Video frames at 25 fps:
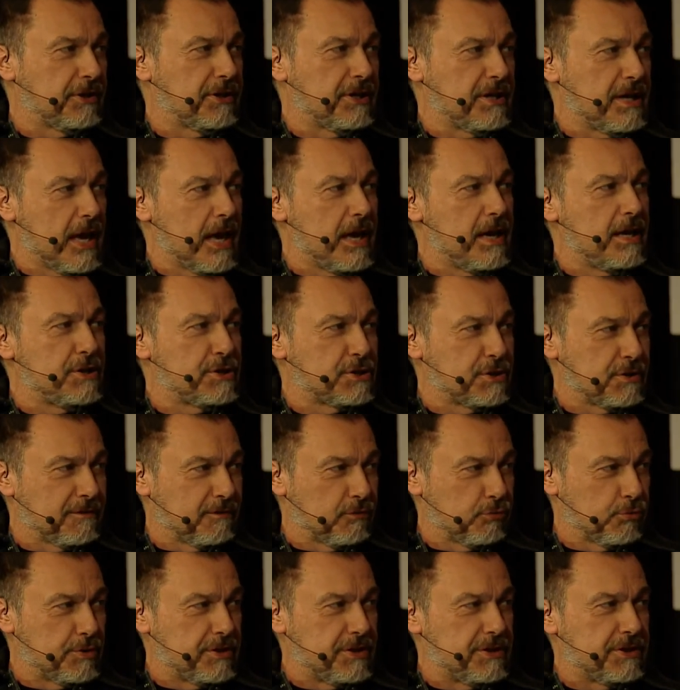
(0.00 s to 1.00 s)
the age
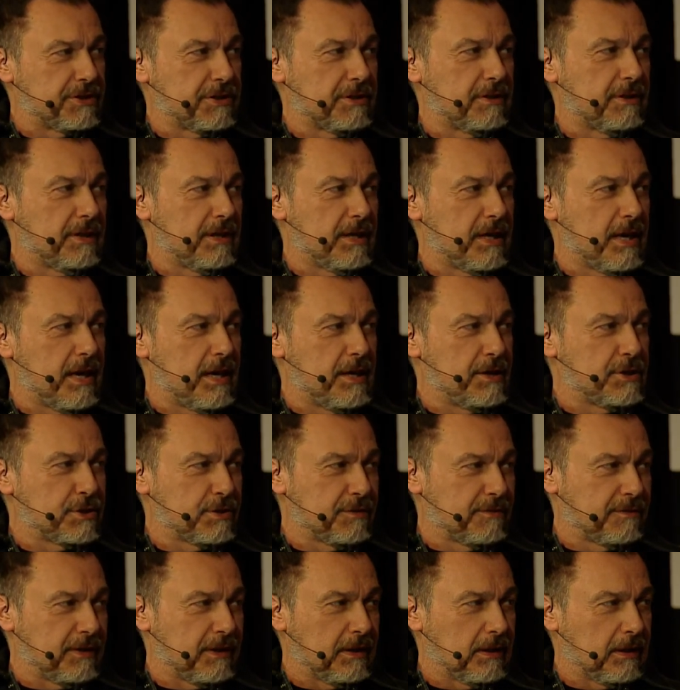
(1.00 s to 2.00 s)
of reason, the age
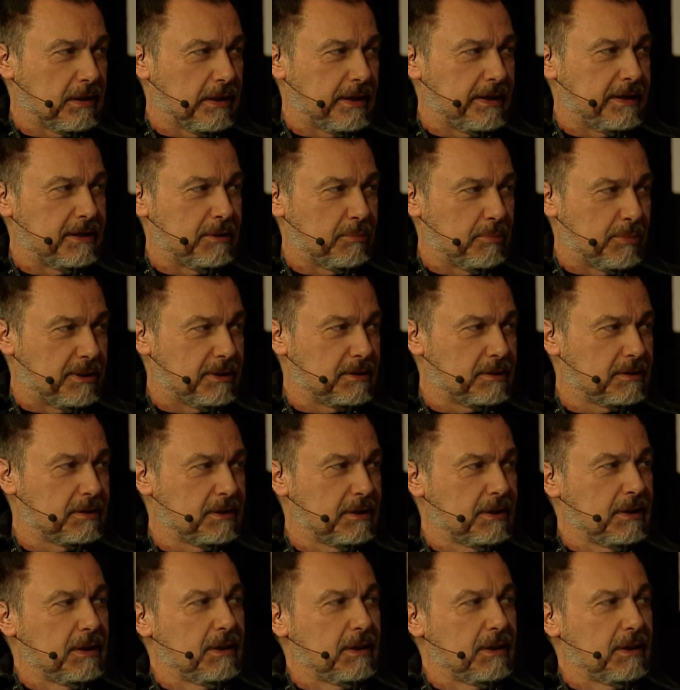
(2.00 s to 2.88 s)
of enlightenment,